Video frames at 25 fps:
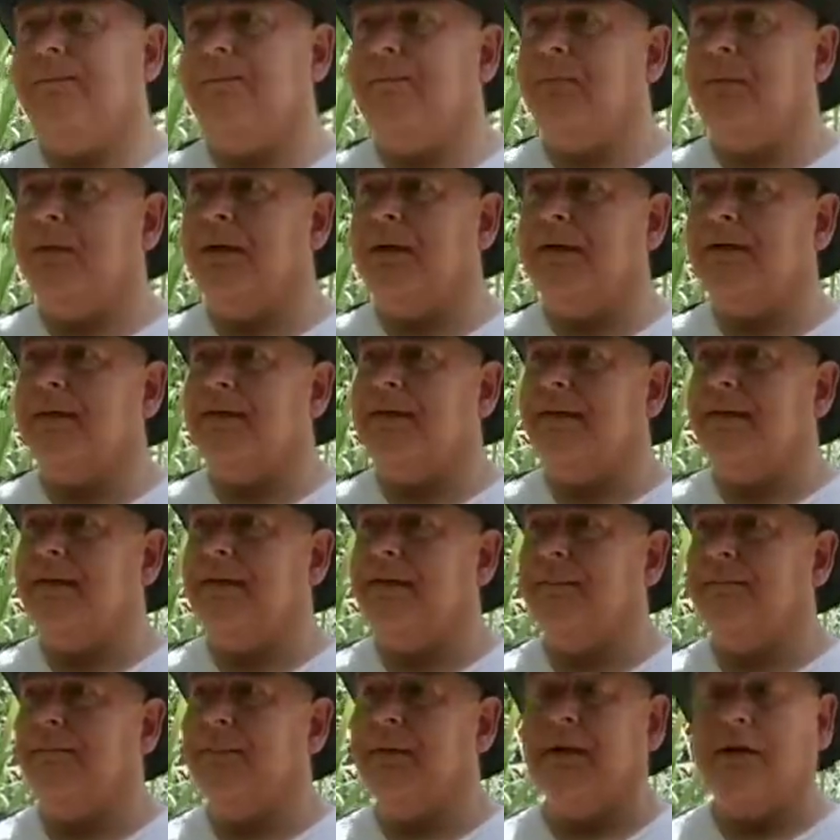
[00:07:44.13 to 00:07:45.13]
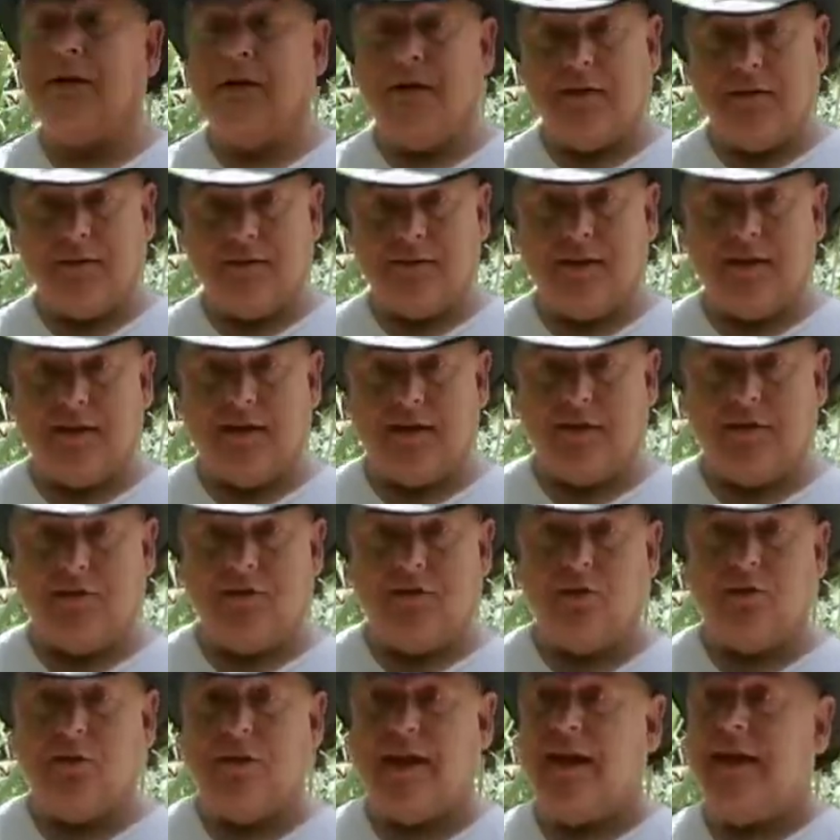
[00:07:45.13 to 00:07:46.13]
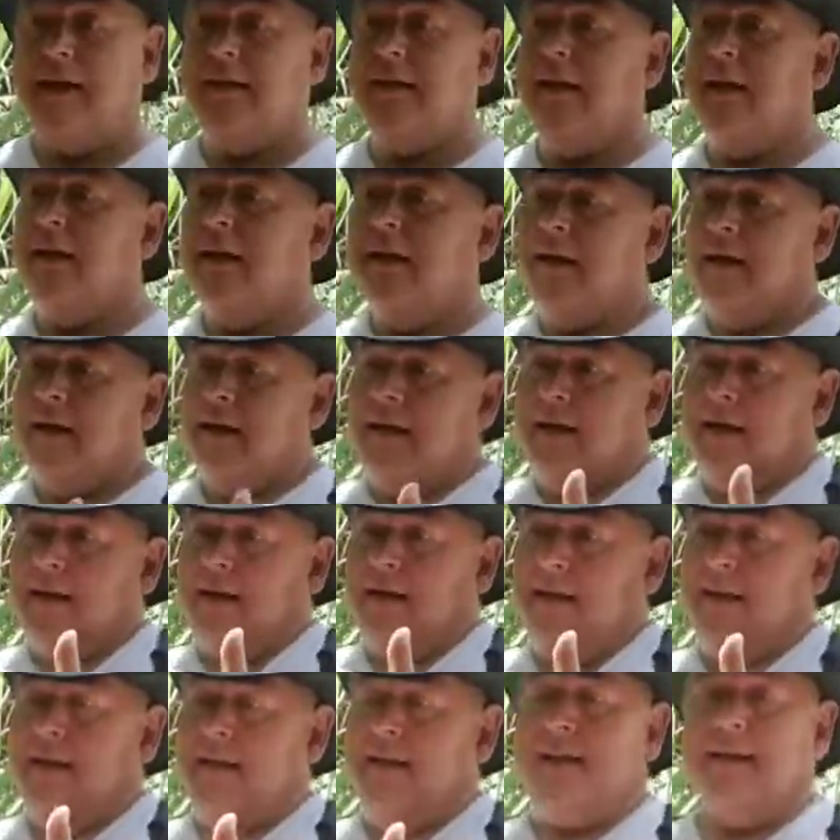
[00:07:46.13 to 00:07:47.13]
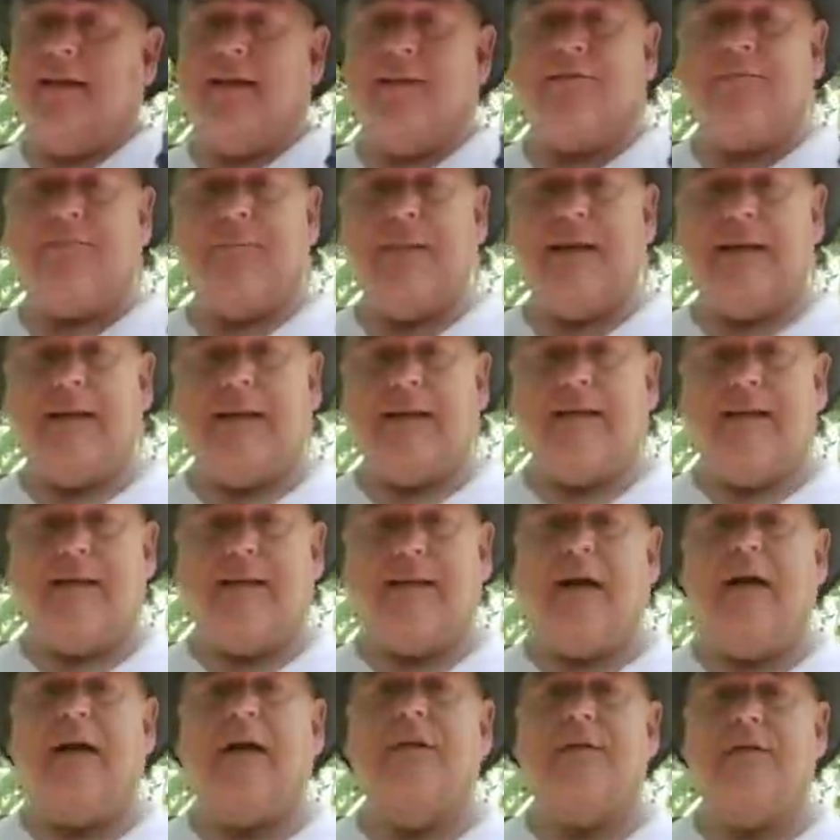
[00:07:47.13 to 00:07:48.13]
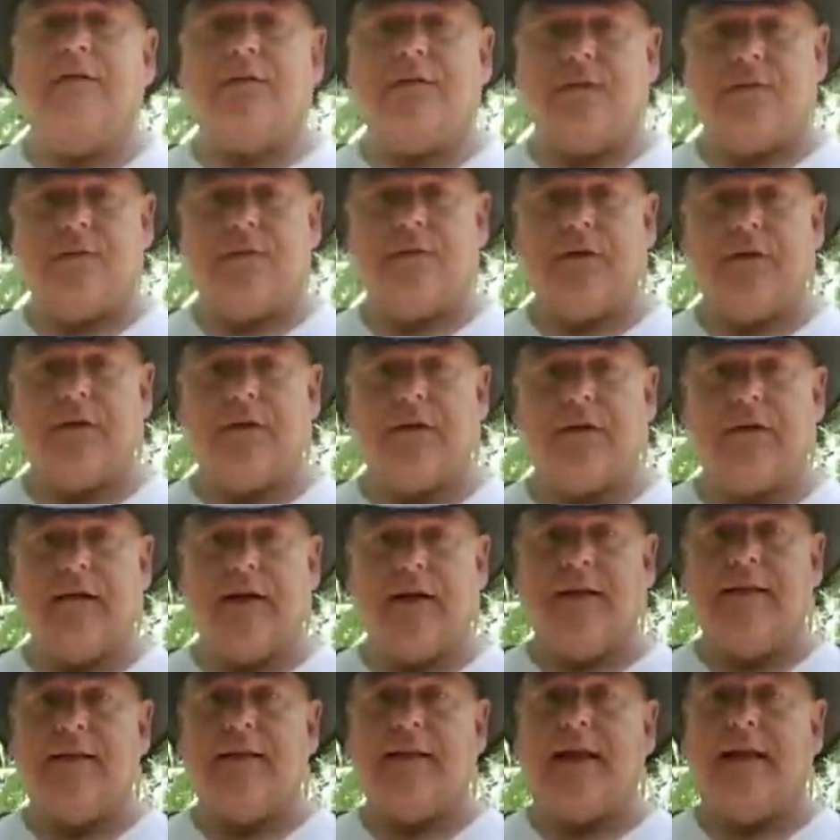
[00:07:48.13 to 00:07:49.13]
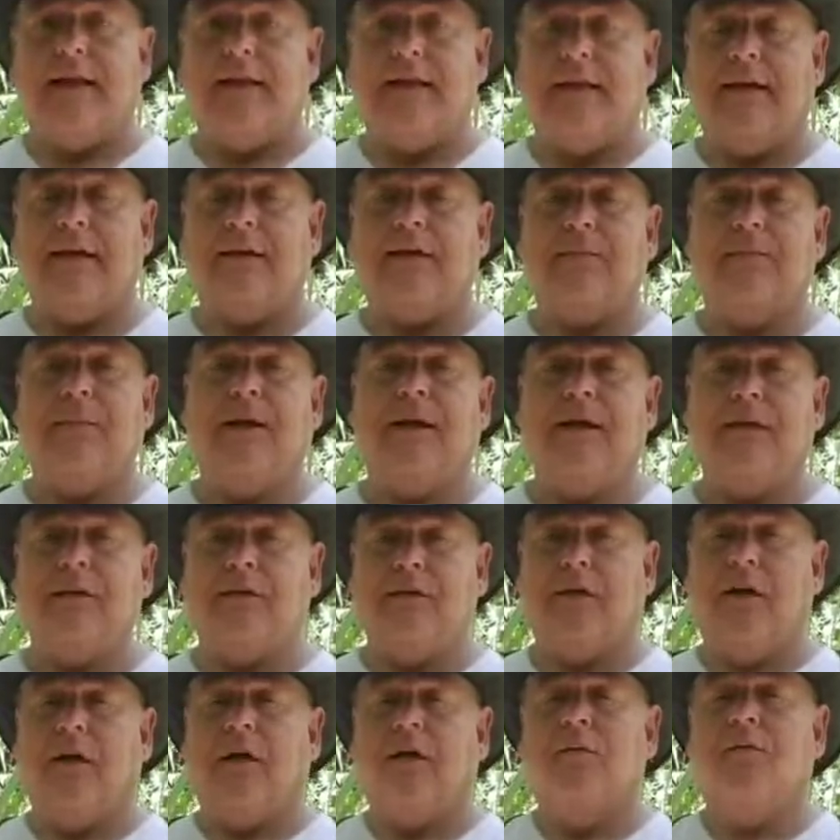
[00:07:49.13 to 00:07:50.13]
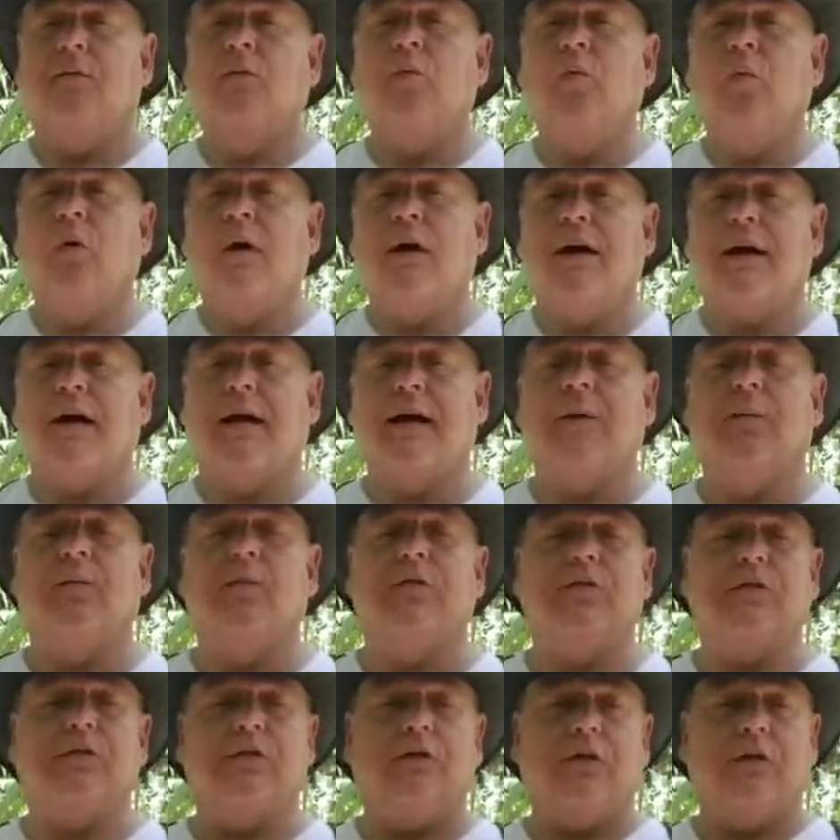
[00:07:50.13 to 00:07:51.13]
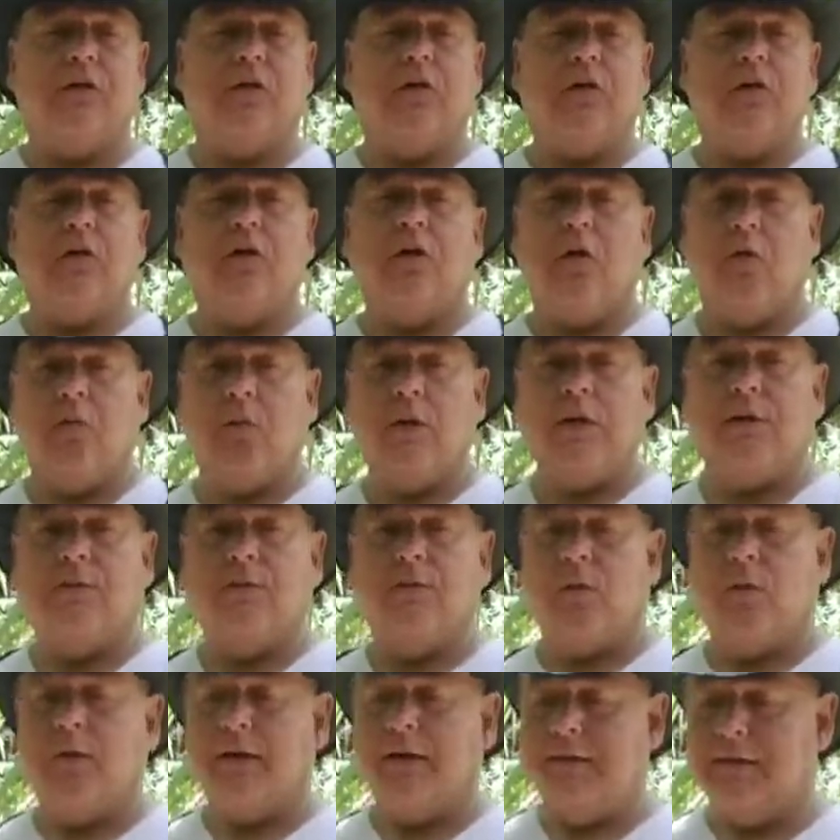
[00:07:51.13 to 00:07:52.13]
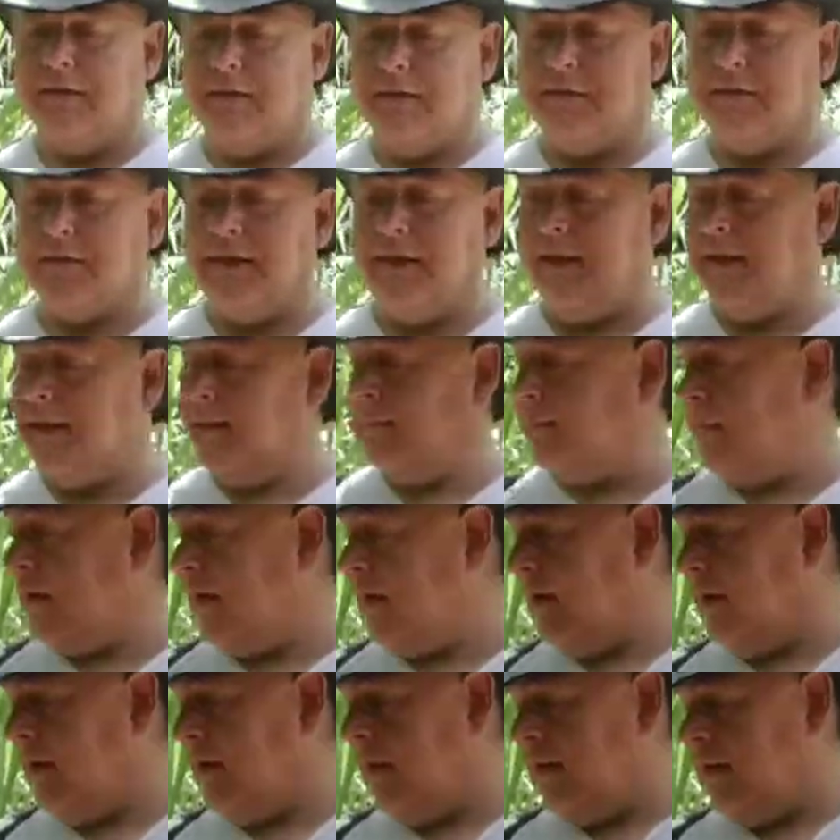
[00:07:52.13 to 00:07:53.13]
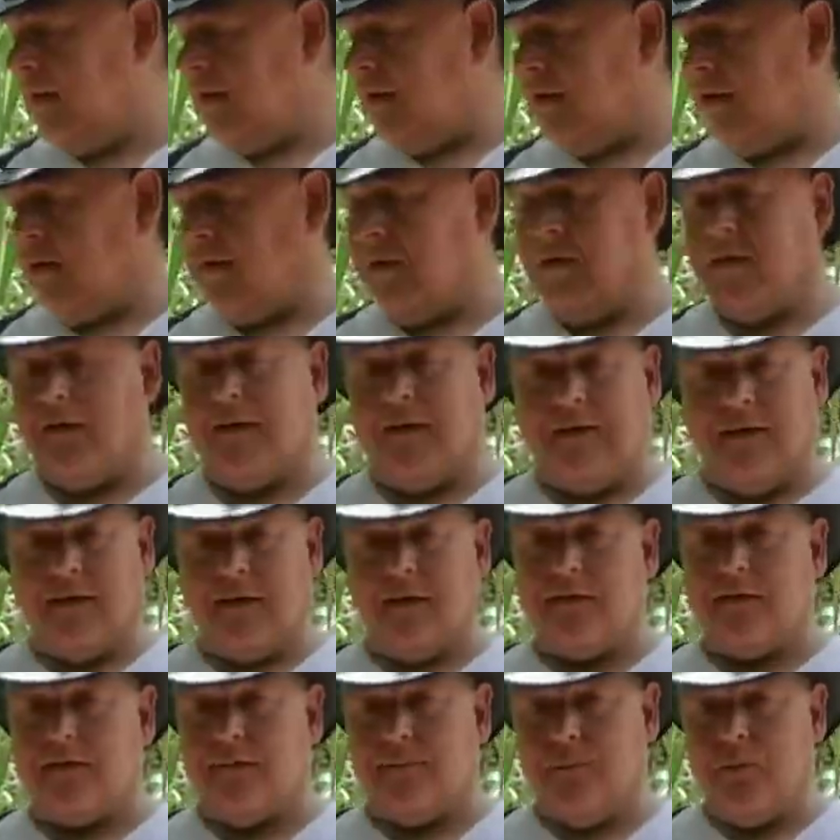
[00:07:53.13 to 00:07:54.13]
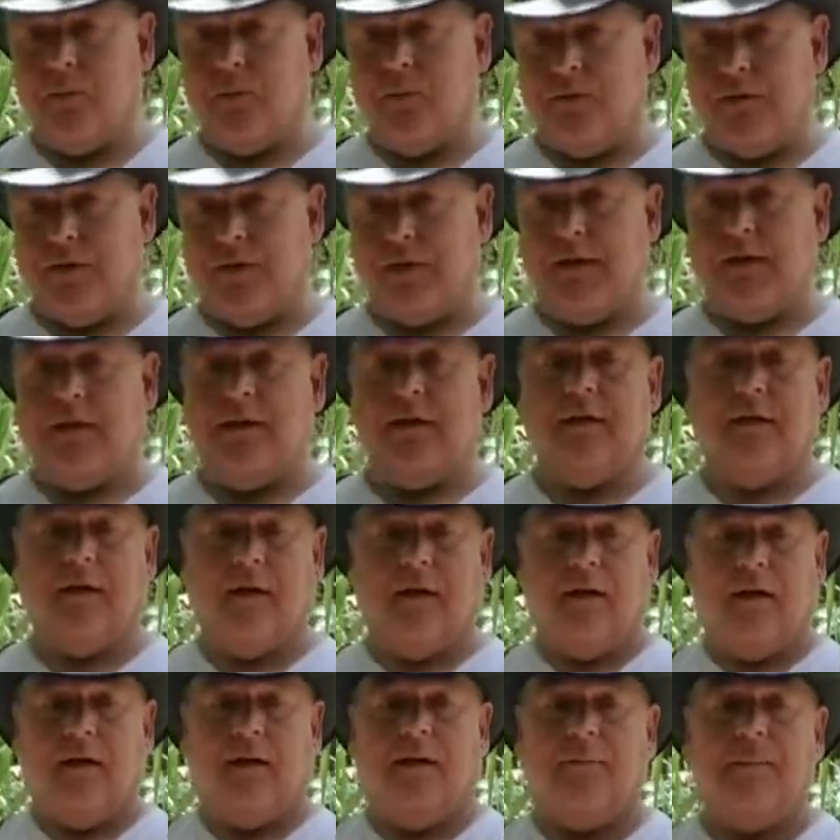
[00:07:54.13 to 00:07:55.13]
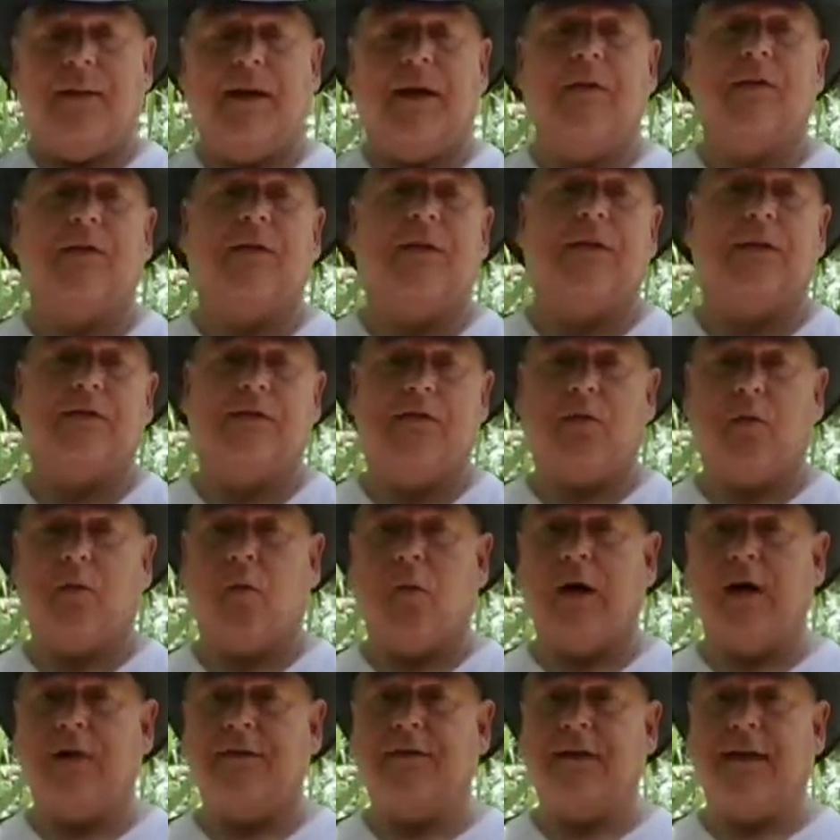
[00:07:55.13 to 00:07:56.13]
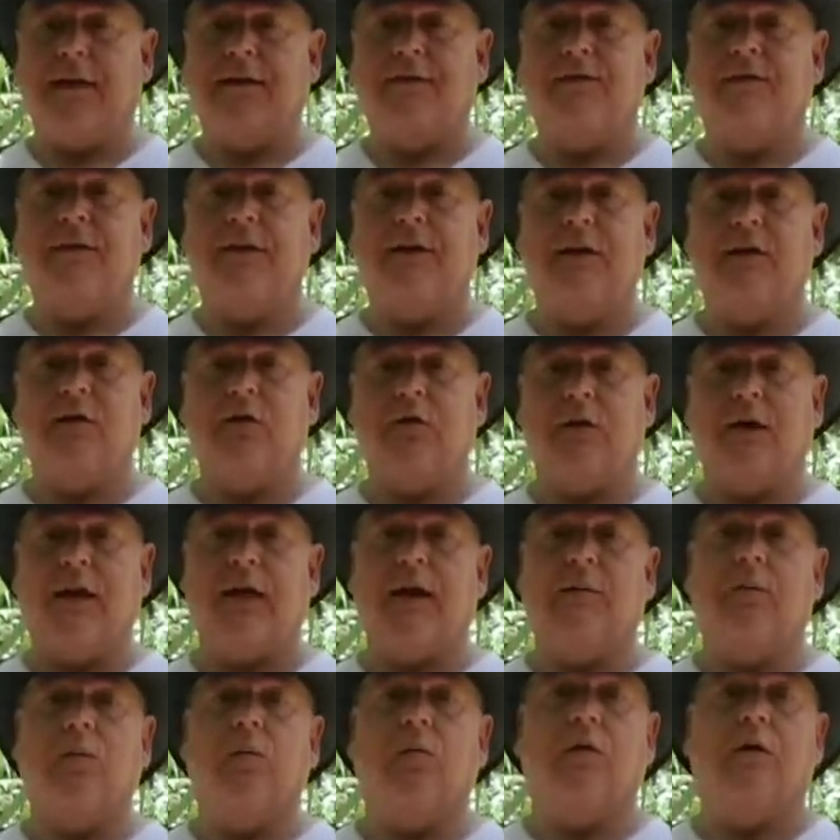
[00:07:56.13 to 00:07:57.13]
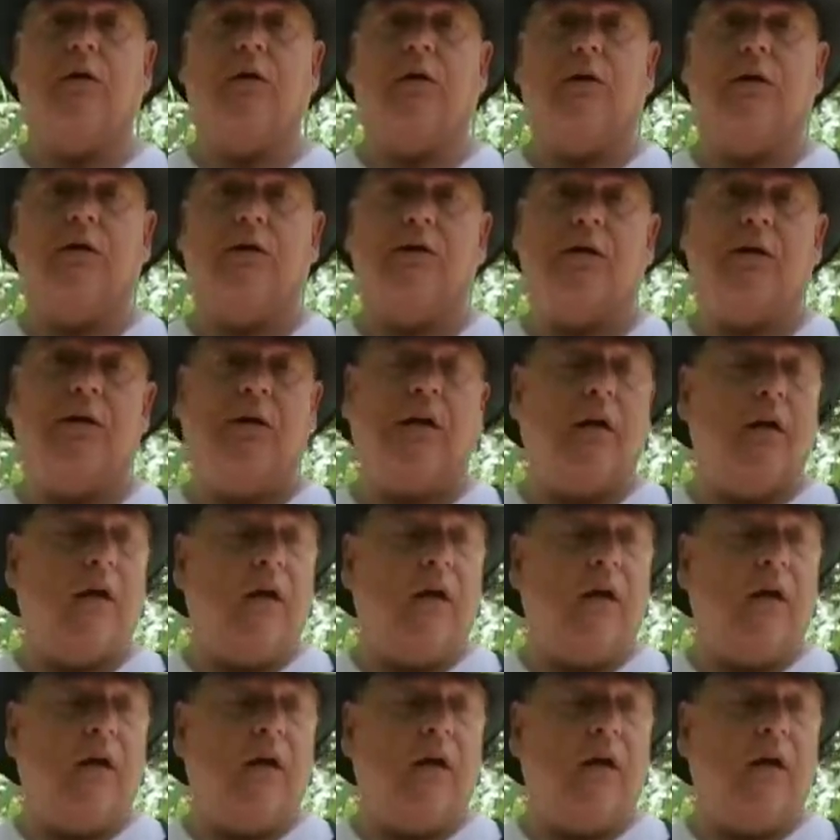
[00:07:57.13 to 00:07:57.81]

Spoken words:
But because they didn't do that, it left me a little unfulfilled in that aspect of what I was going for in this game, or in this movie, about this quasi video game world.